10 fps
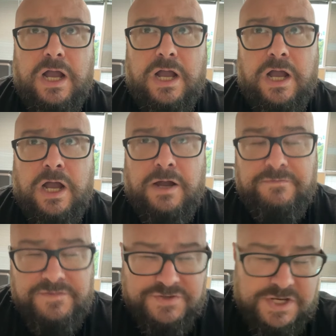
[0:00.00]

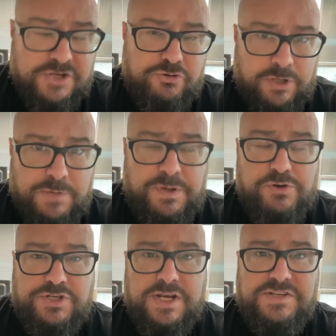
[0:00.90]
of sexually
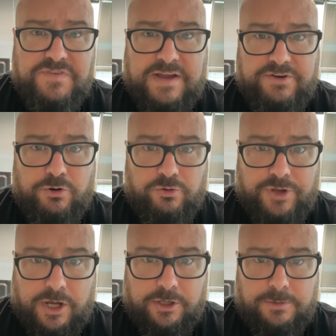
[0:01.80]
abusing his 5-year-old
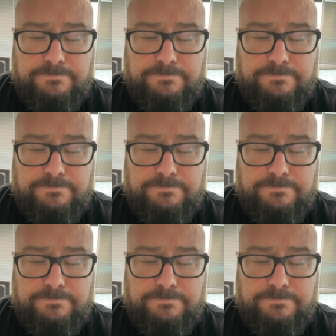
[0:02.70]
daughter.